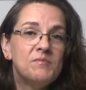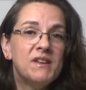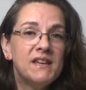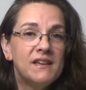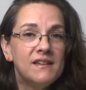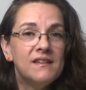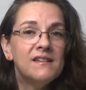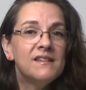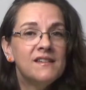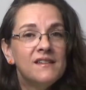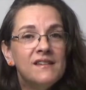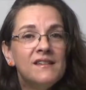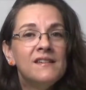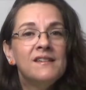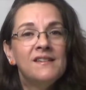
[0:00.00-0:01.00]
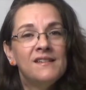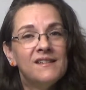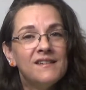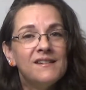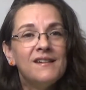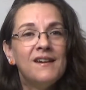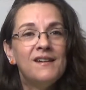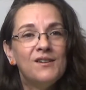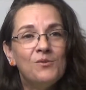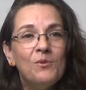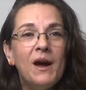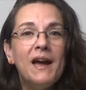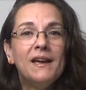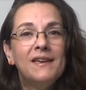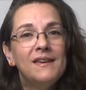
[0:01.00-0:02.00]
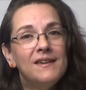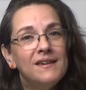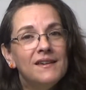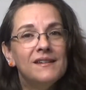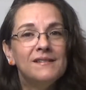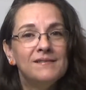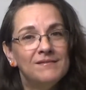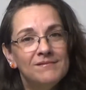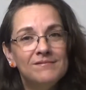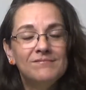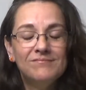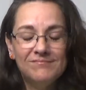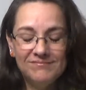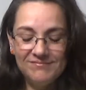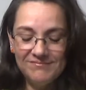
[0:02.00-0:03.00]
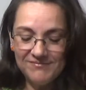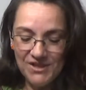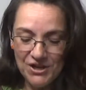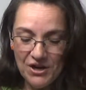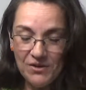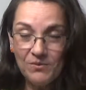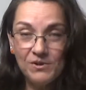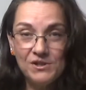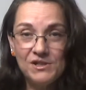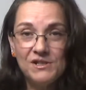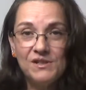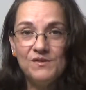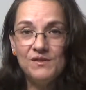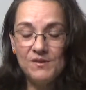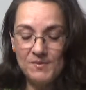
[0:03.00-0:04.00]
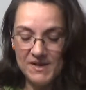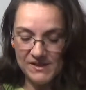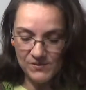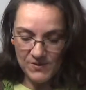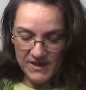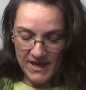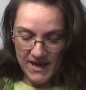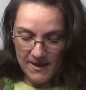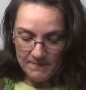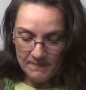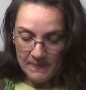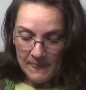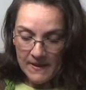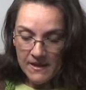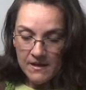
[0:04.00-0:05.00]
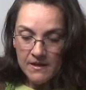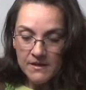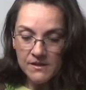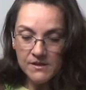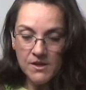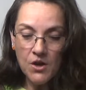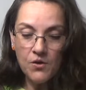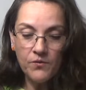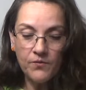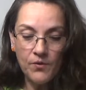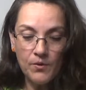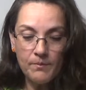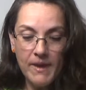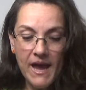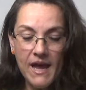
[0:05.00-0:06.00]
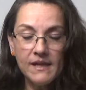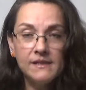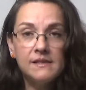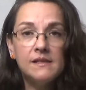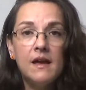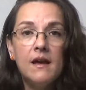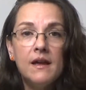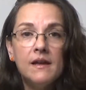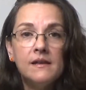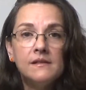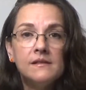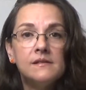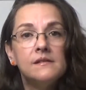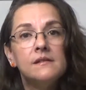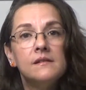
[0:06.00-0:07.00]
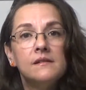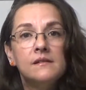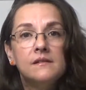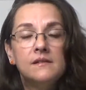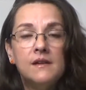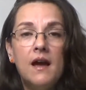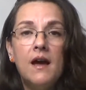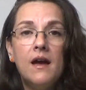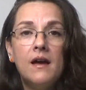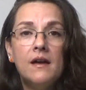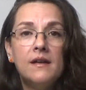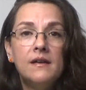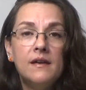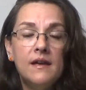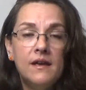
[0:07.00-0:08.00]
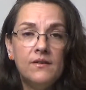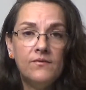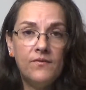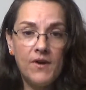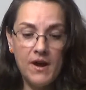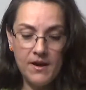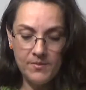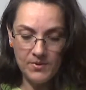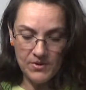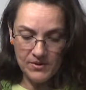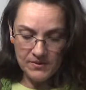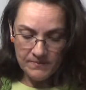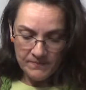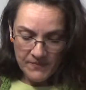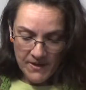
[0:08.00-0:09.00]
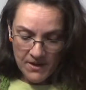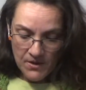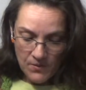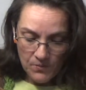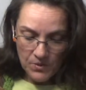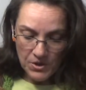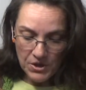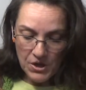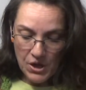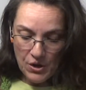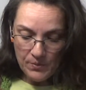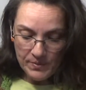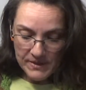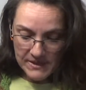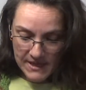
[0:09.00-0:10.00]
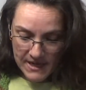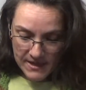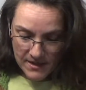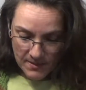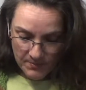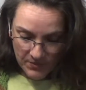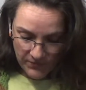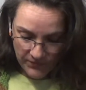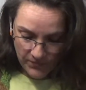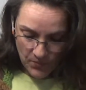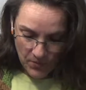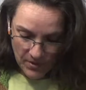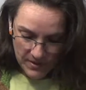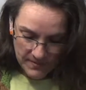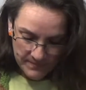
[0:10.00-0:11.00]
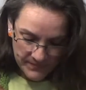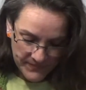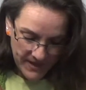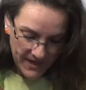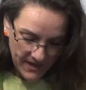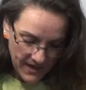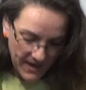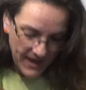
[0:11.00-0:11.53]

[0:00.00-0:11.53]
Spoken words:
be kind of wacky and, you know, we're just doing the best we can. So for Math Science Dye and Fiber, we're going to open day number 4, and I